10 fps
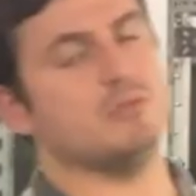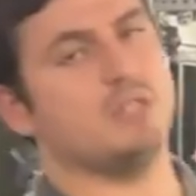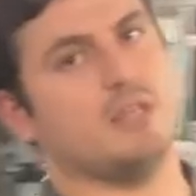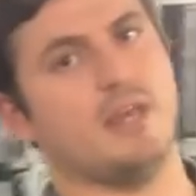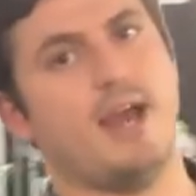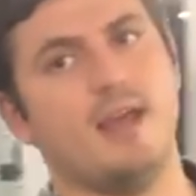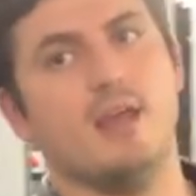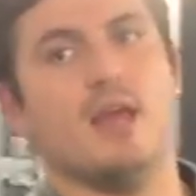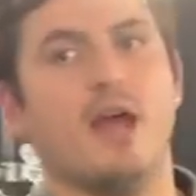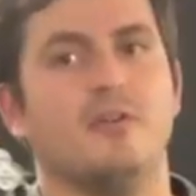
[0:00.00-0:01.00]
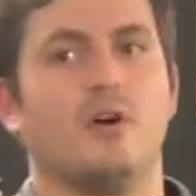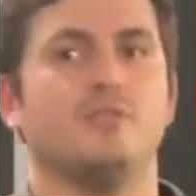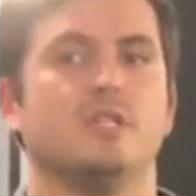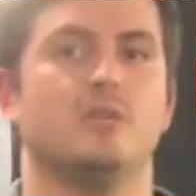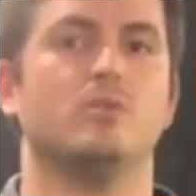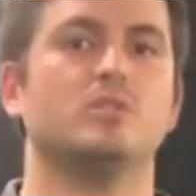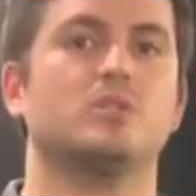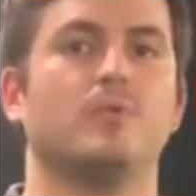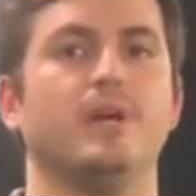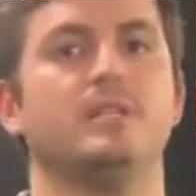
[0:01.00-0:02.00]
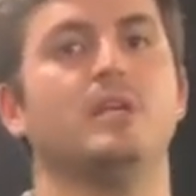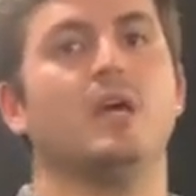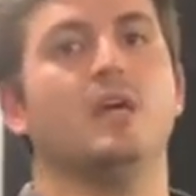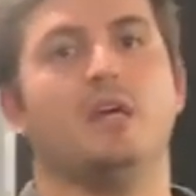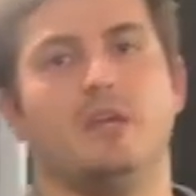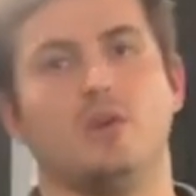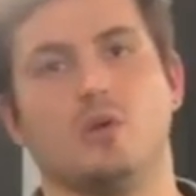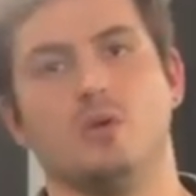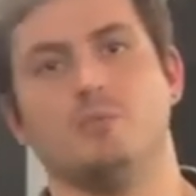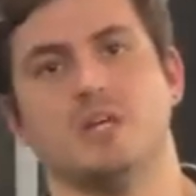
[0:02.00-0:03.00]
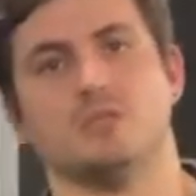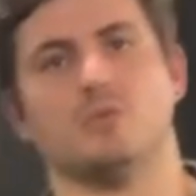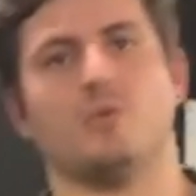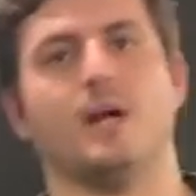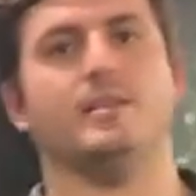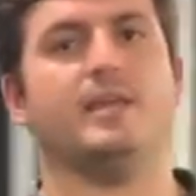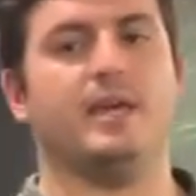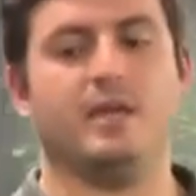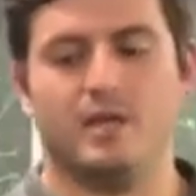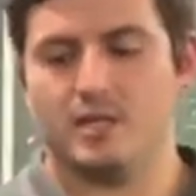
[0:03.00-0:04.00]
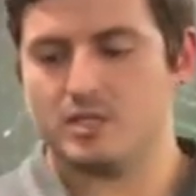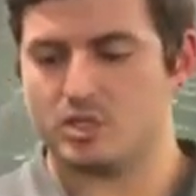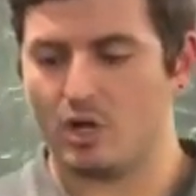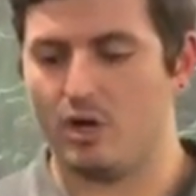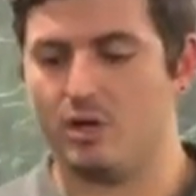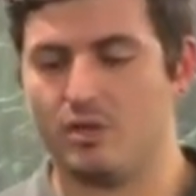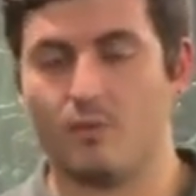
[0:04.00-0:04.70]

see that, and then obviously a good squeeze in your glute muscle right there. So the